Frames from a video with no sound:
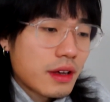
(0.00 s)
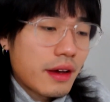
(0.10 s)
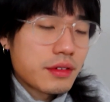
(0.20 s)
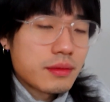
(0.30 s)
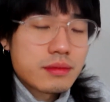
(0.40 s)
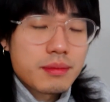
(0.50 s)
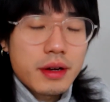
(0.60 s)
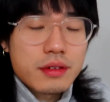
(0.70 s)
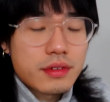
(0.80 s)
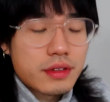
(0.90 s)
The iPhone
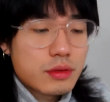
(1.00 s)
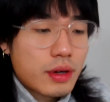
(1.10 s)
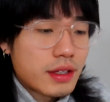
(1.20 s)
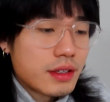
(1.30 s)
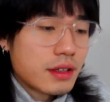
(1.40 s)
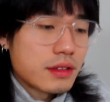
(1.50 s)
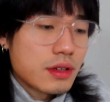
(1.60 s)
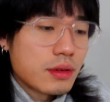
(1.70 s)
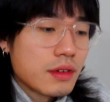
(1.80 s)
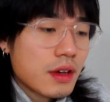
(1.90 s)
microphone is quite decent,
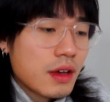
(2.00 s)
so